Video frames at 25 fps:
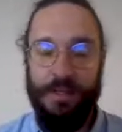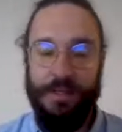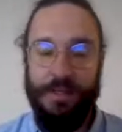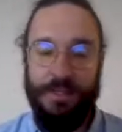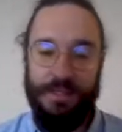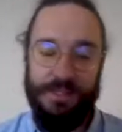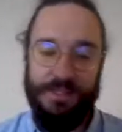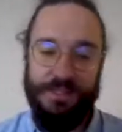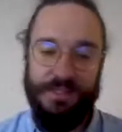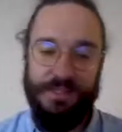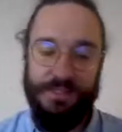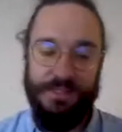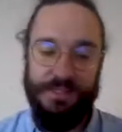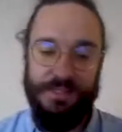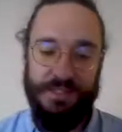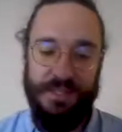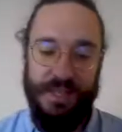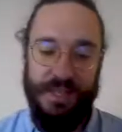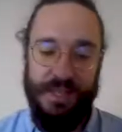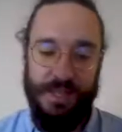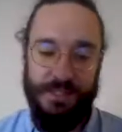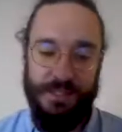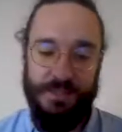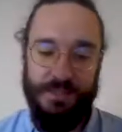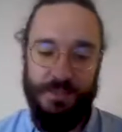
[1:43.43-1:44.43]
It's
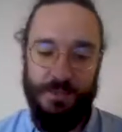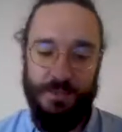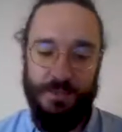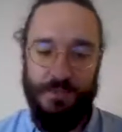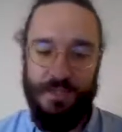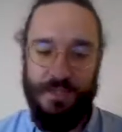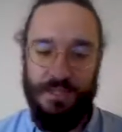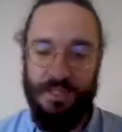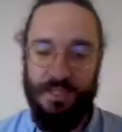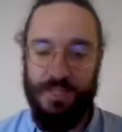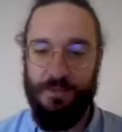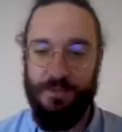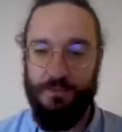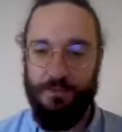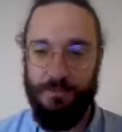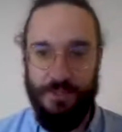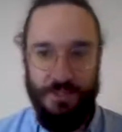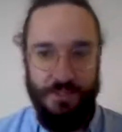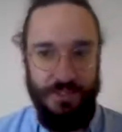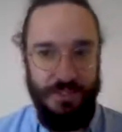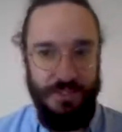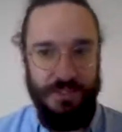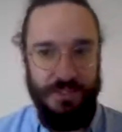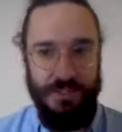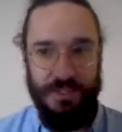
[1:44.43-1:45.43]
designed to be
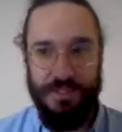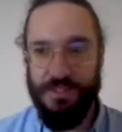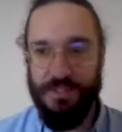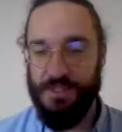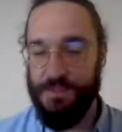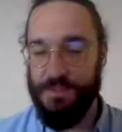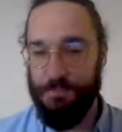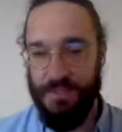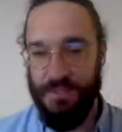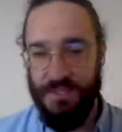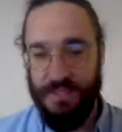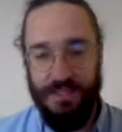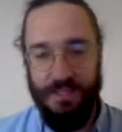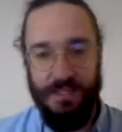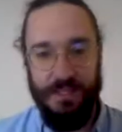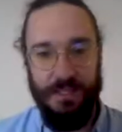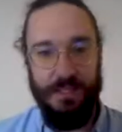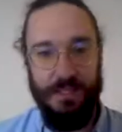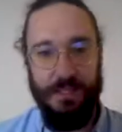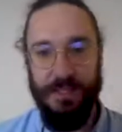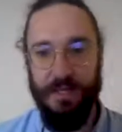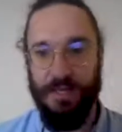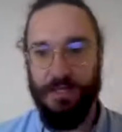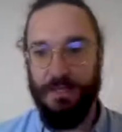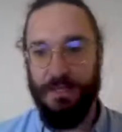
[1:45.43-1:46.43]
efficient,
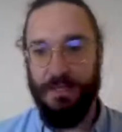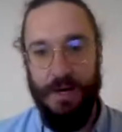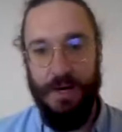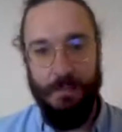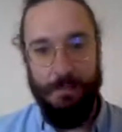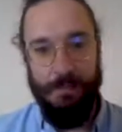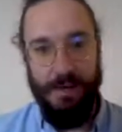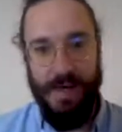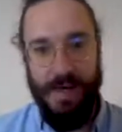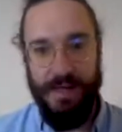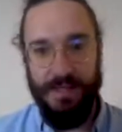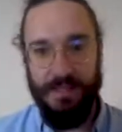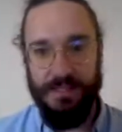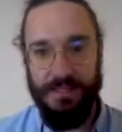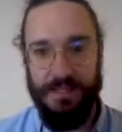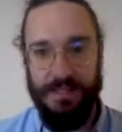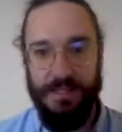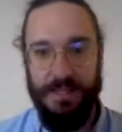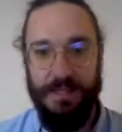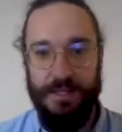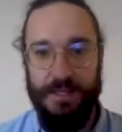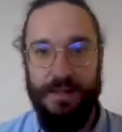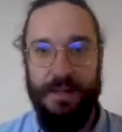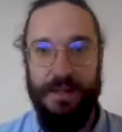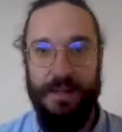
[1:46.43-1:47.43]
speedy, and compact,
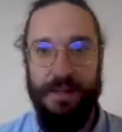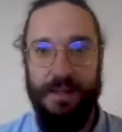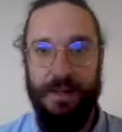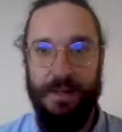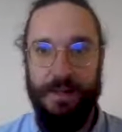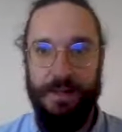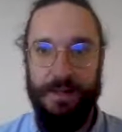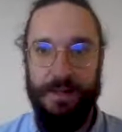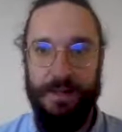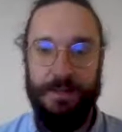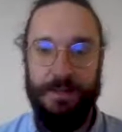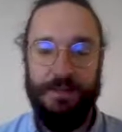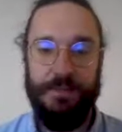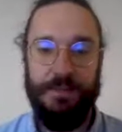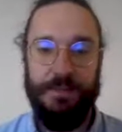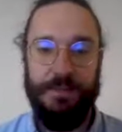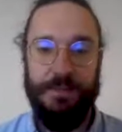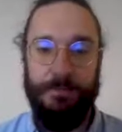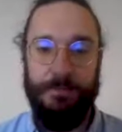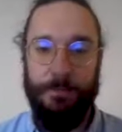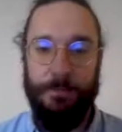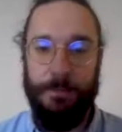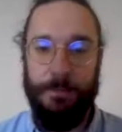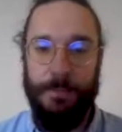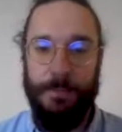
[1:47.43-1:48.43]
and
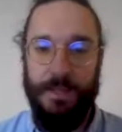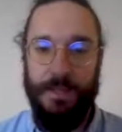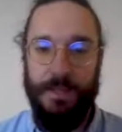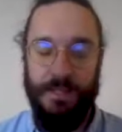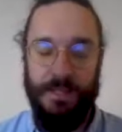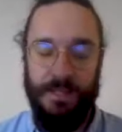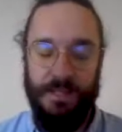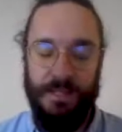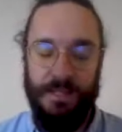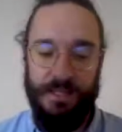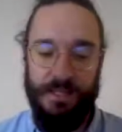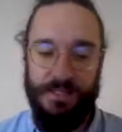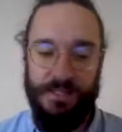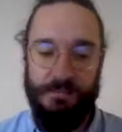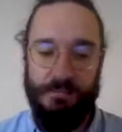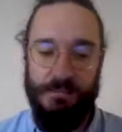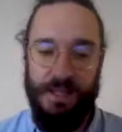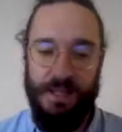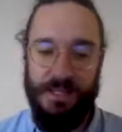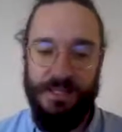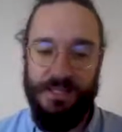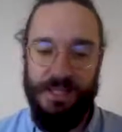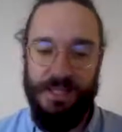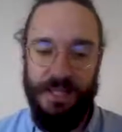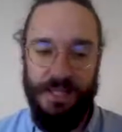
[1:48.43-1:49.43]
it is
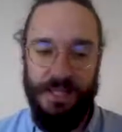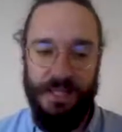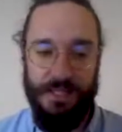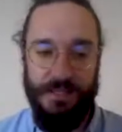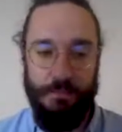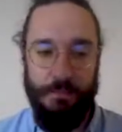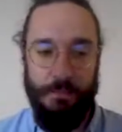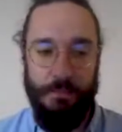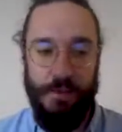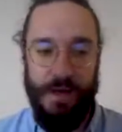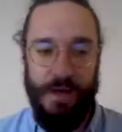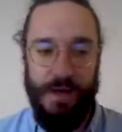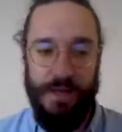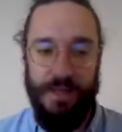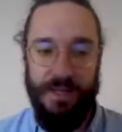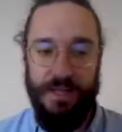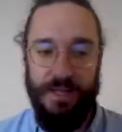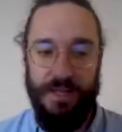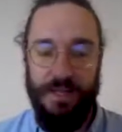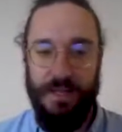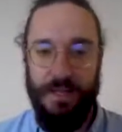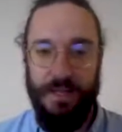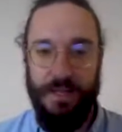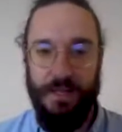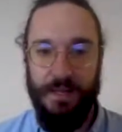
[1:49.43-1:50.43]
maintained by
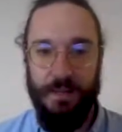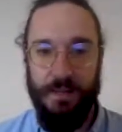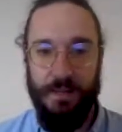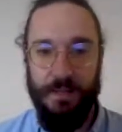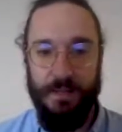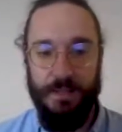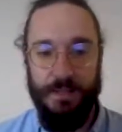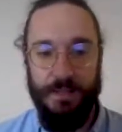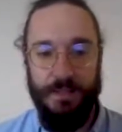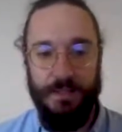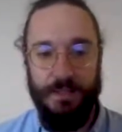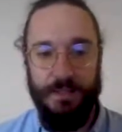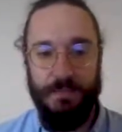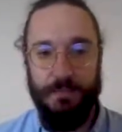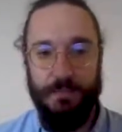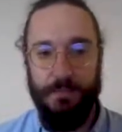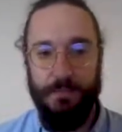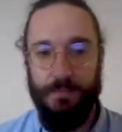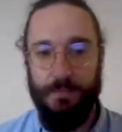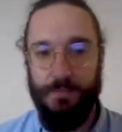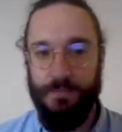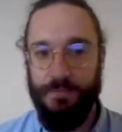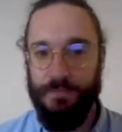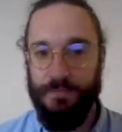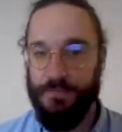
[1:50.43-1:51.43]
a
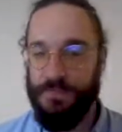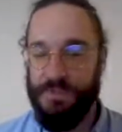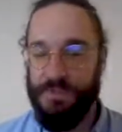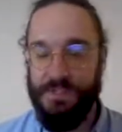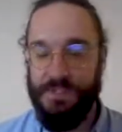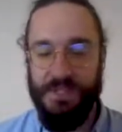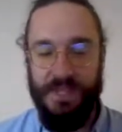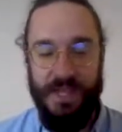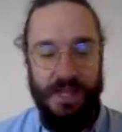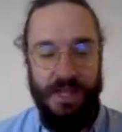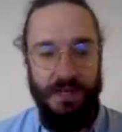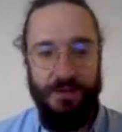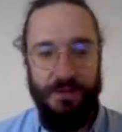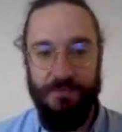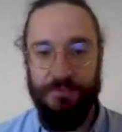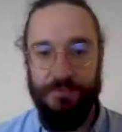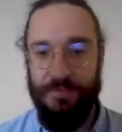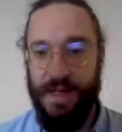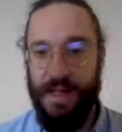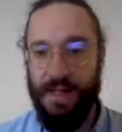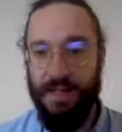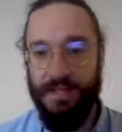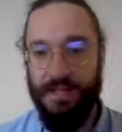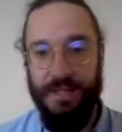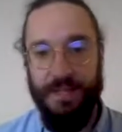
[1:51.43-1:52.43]
set of
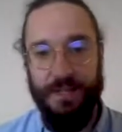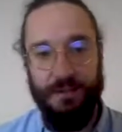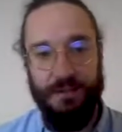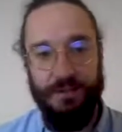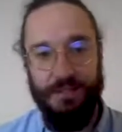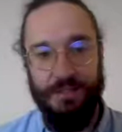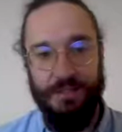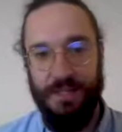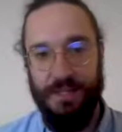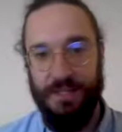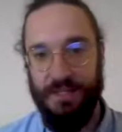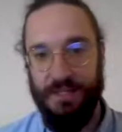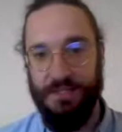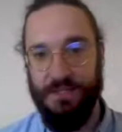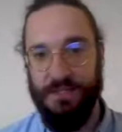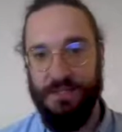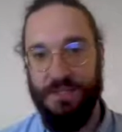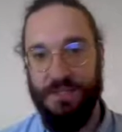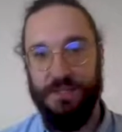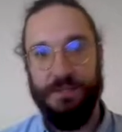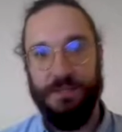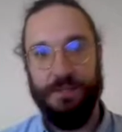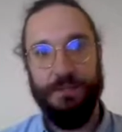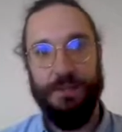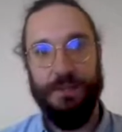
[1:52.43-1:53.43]
validators that
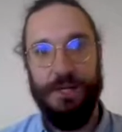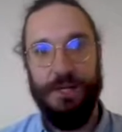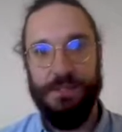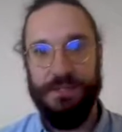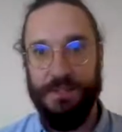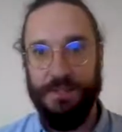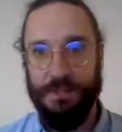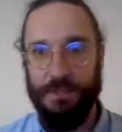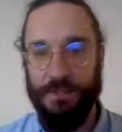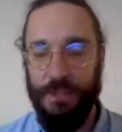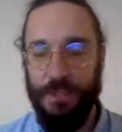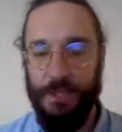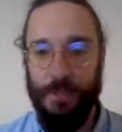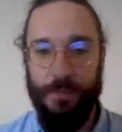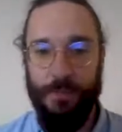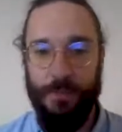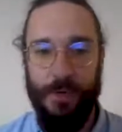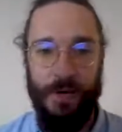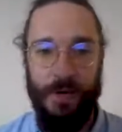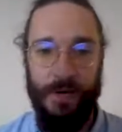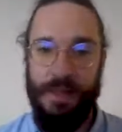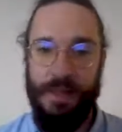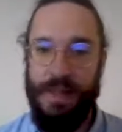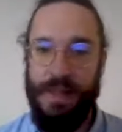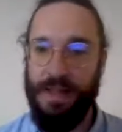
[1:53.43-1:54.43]
exist across the globe,
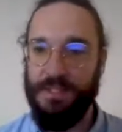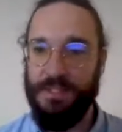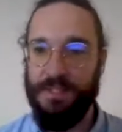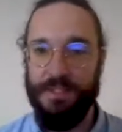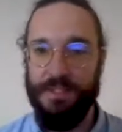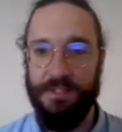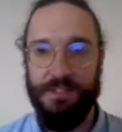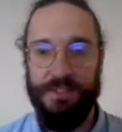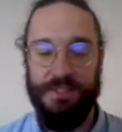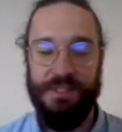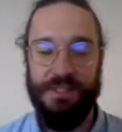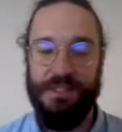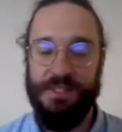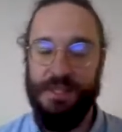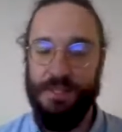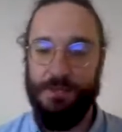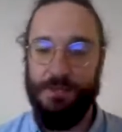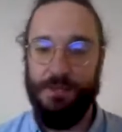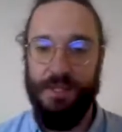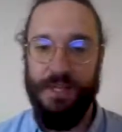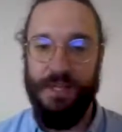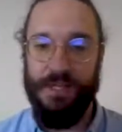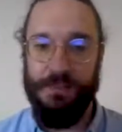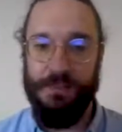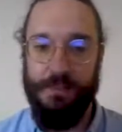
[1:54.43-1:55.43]
all acting in a
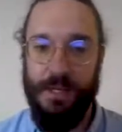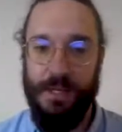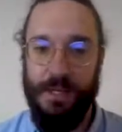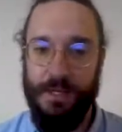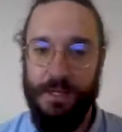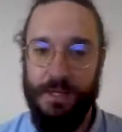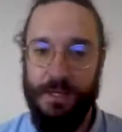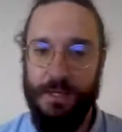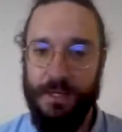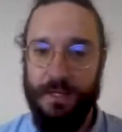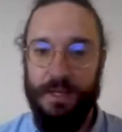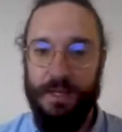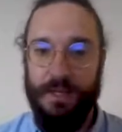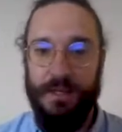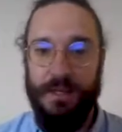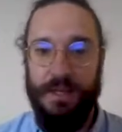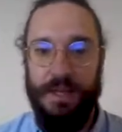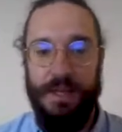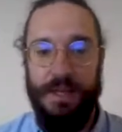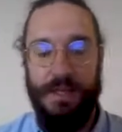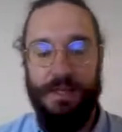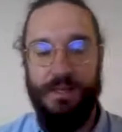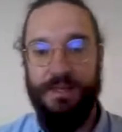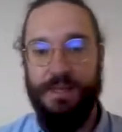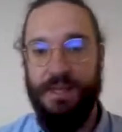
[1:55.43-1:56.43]
decentralized manner,
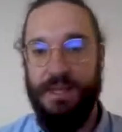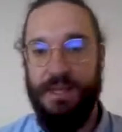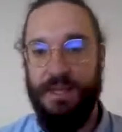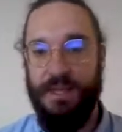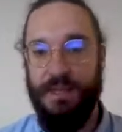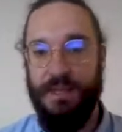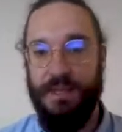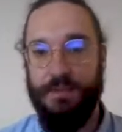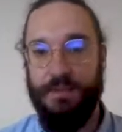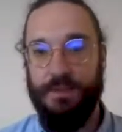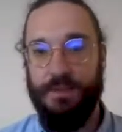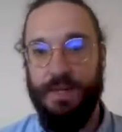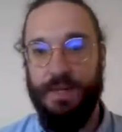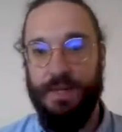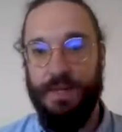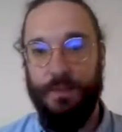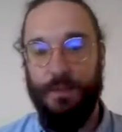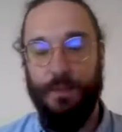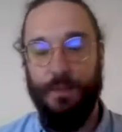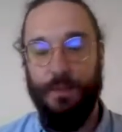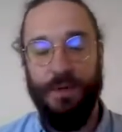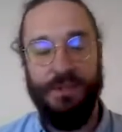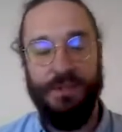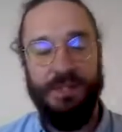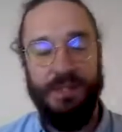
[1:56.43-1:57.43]
and they
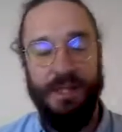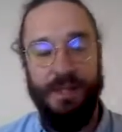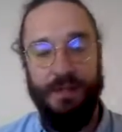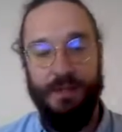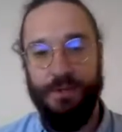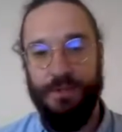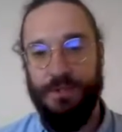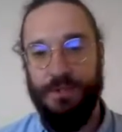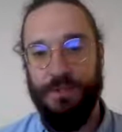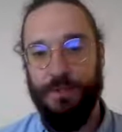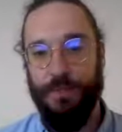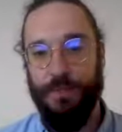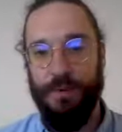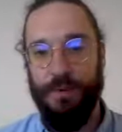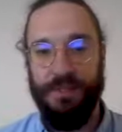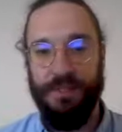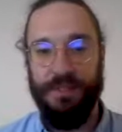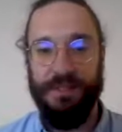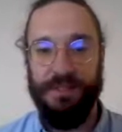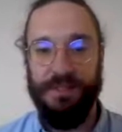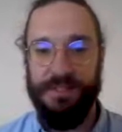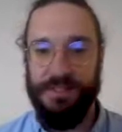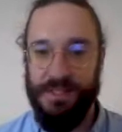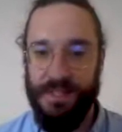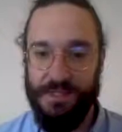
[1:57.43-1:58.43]
work together to bring
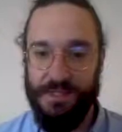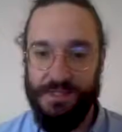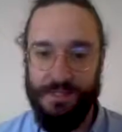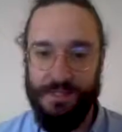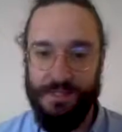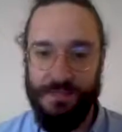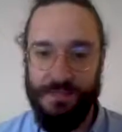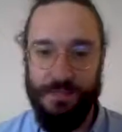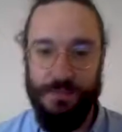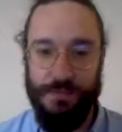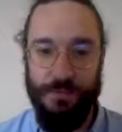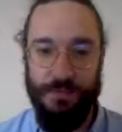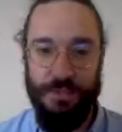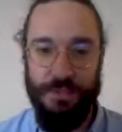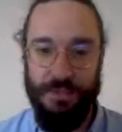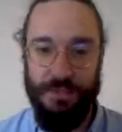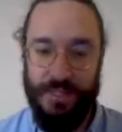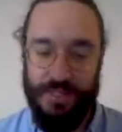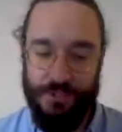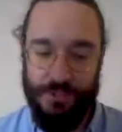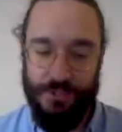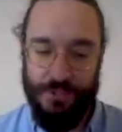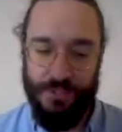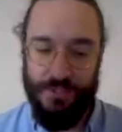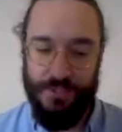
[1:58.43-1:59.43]
consensus to the
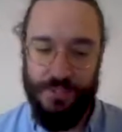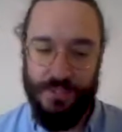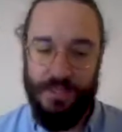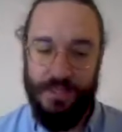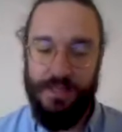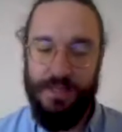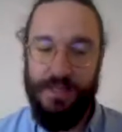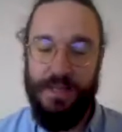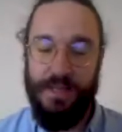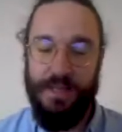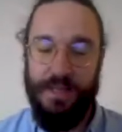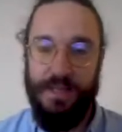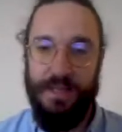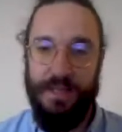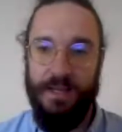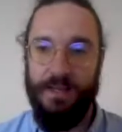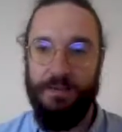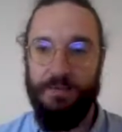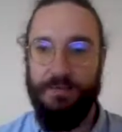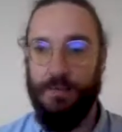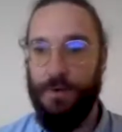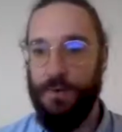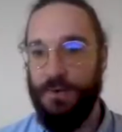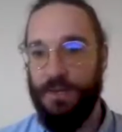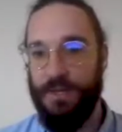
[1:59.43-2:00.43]
ledger
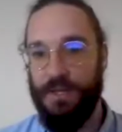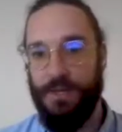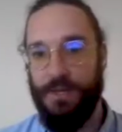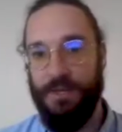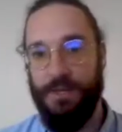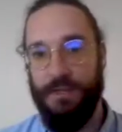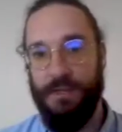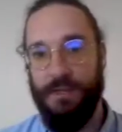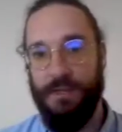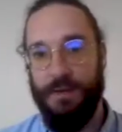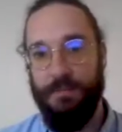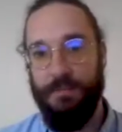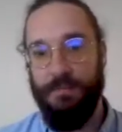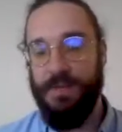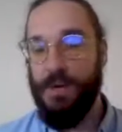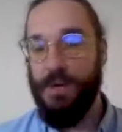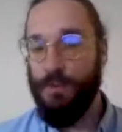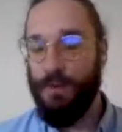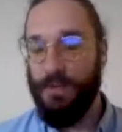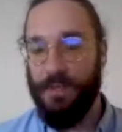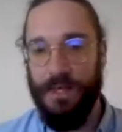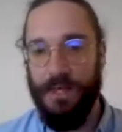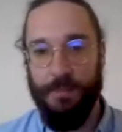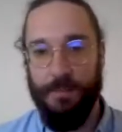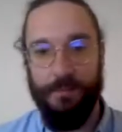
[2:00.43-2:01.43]
and vote in
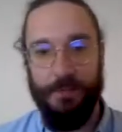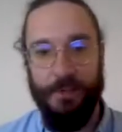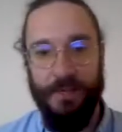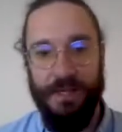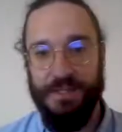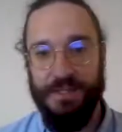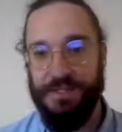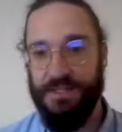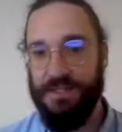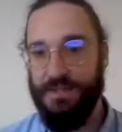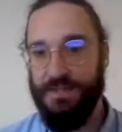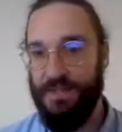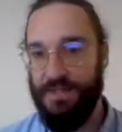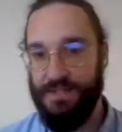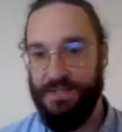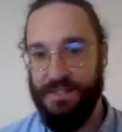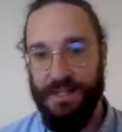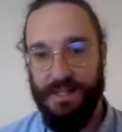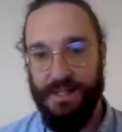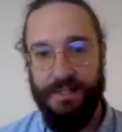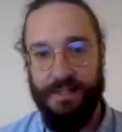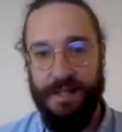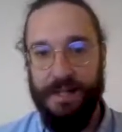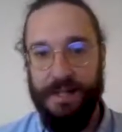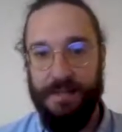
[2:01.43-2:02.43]
network upgrades, things
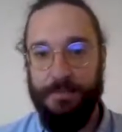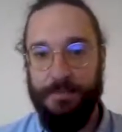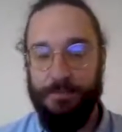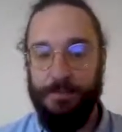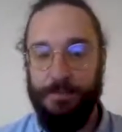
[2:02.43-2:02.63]
like that.